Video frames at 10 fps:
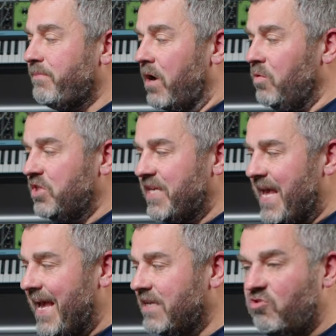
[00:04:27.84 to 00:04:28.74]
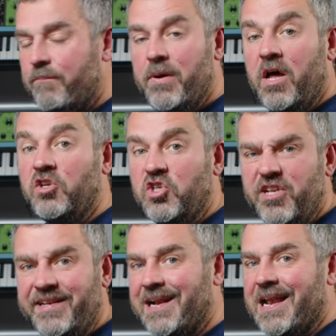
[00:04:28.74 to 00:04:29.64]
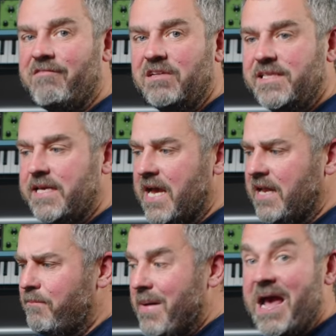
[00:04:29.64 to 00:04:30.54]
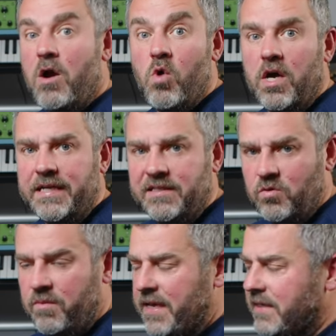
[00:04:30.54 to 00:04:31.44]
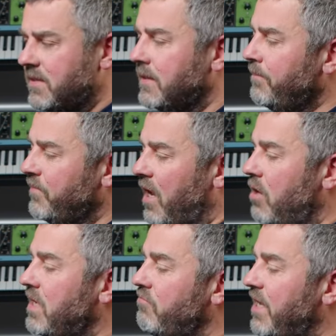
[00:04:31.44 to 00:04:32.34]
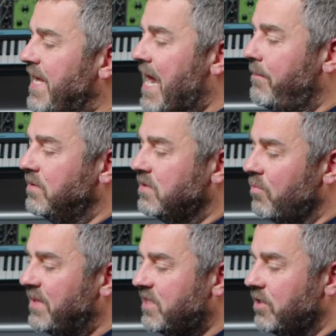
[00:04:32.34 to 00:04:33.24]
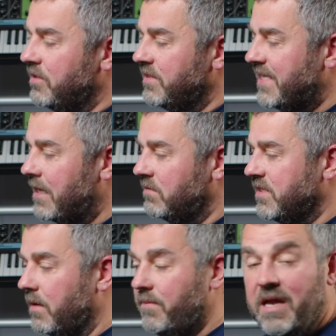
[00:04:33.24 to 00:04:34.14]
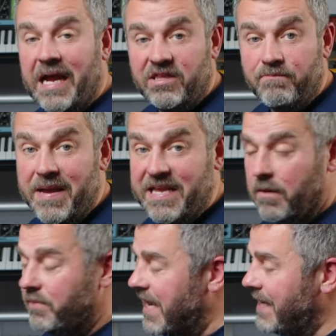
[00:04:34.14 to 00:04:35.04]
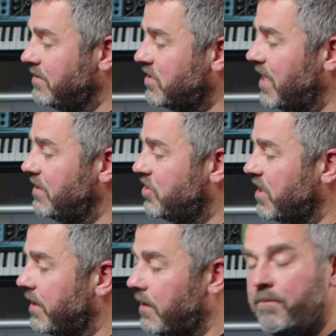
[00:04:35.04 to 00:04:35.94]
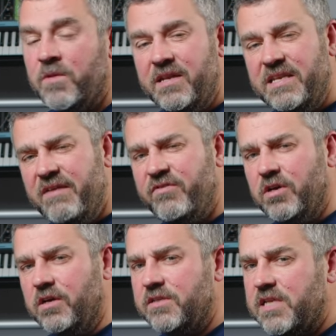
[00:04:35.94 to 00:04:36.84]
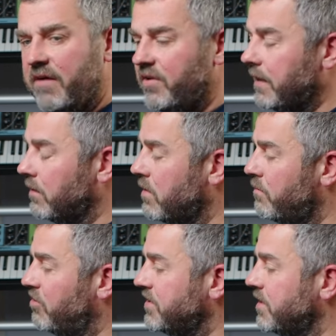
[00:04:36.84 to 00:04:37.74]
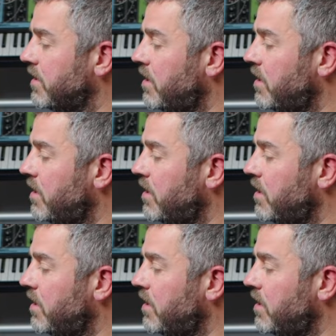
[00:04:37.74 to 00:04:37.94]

by which to get extra punch and clarity and power into a mix. That only really really happens when we turn sounds up at the makeup gain stage dial. Never hurts to have a little compressor